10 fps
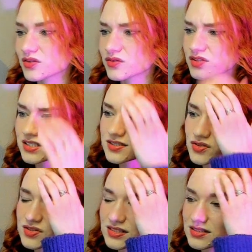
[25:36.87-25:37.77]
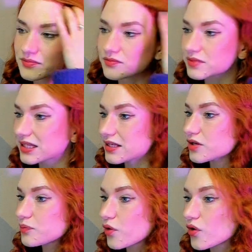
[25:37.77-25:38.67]
So just to see some
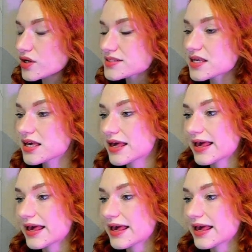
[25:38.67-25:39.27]
key points,